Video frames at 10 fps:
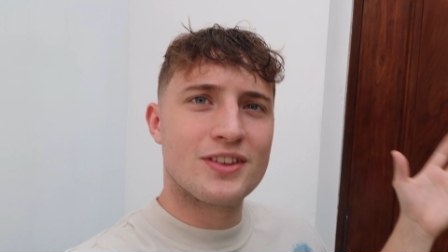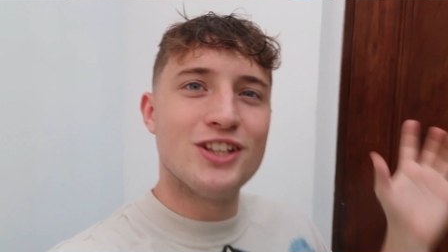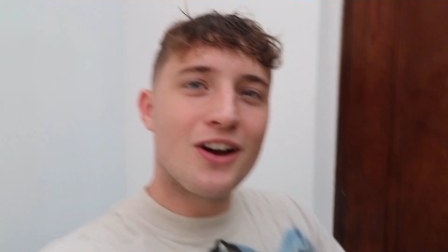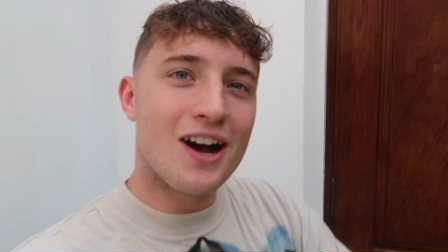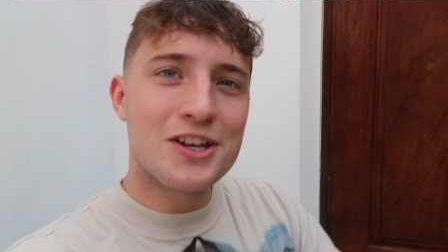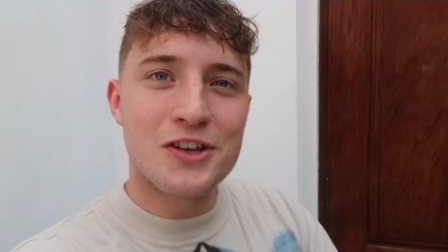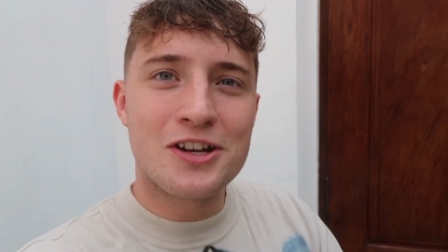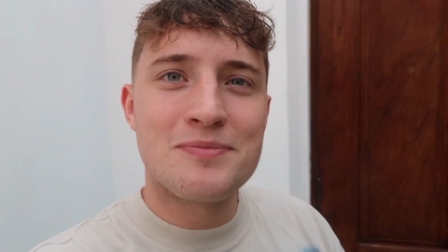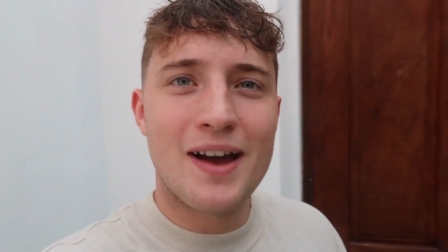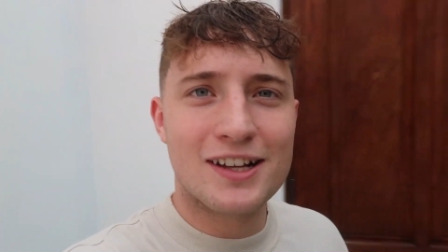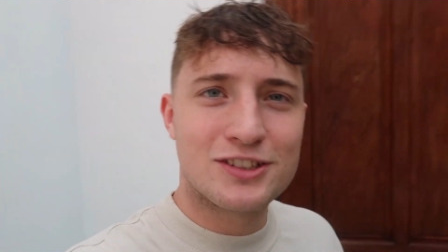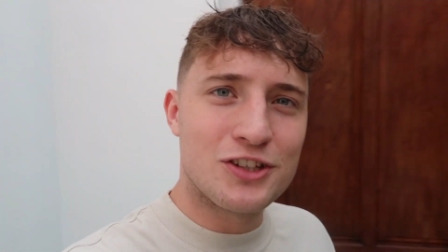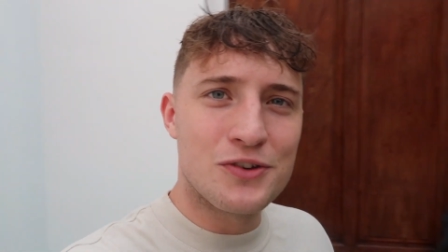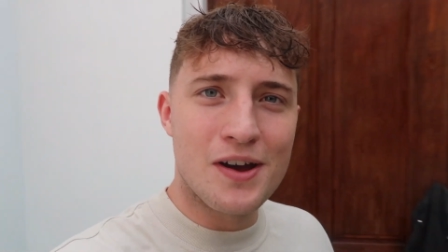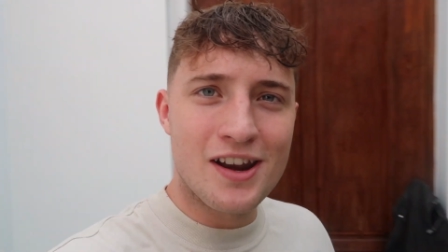Yo guys, welcome back
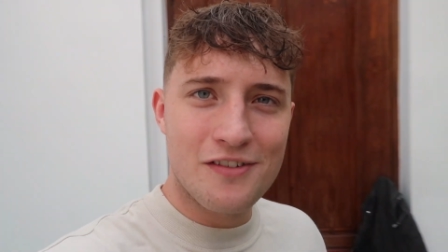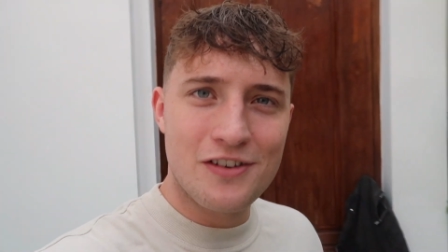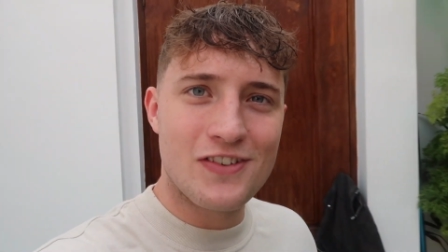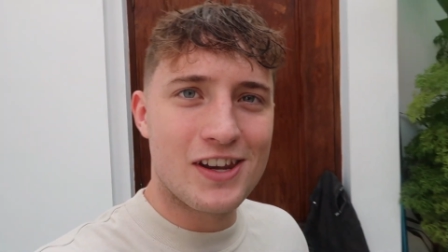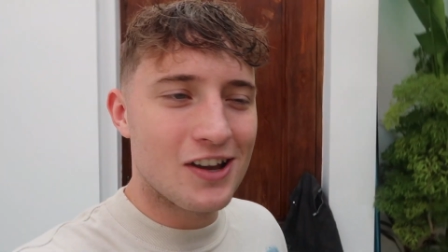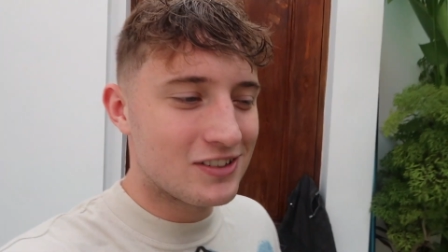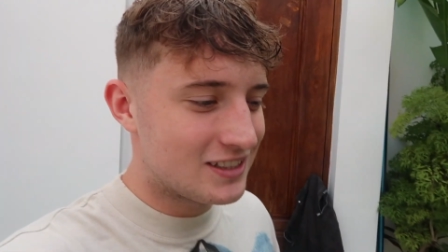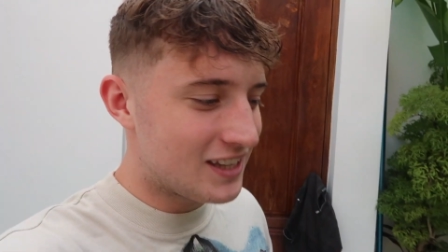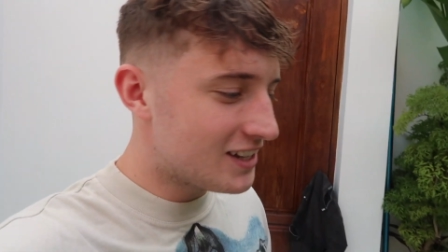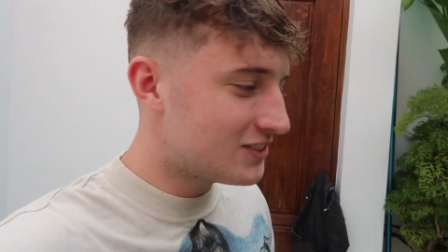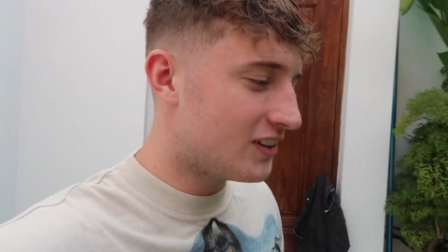to another video. Today's